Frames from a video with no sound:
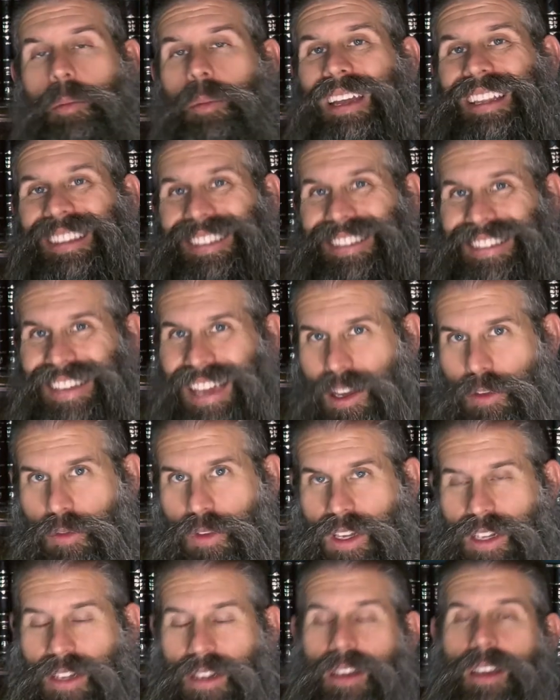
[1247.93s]
ben
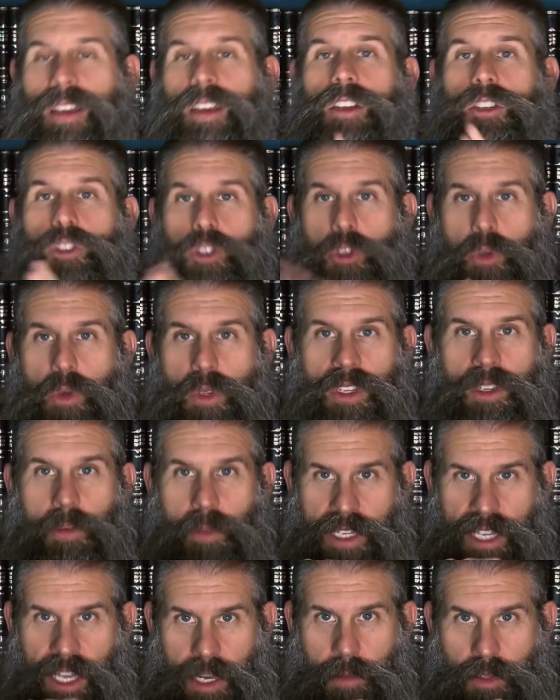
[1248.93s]
David truly
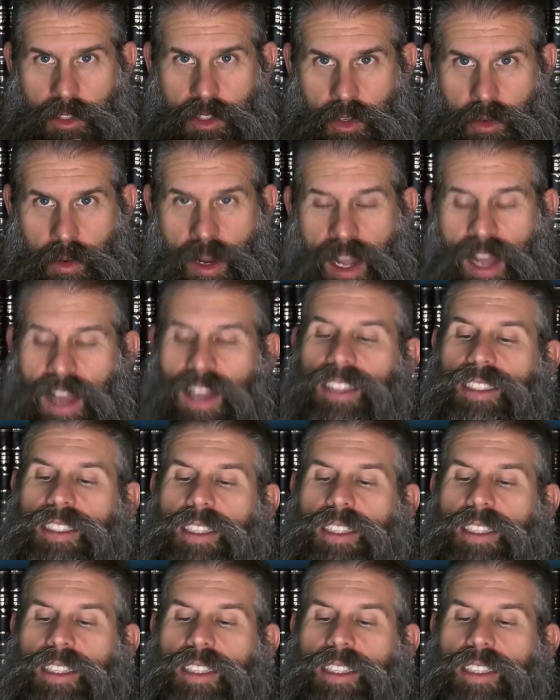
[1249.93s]
be able to rise.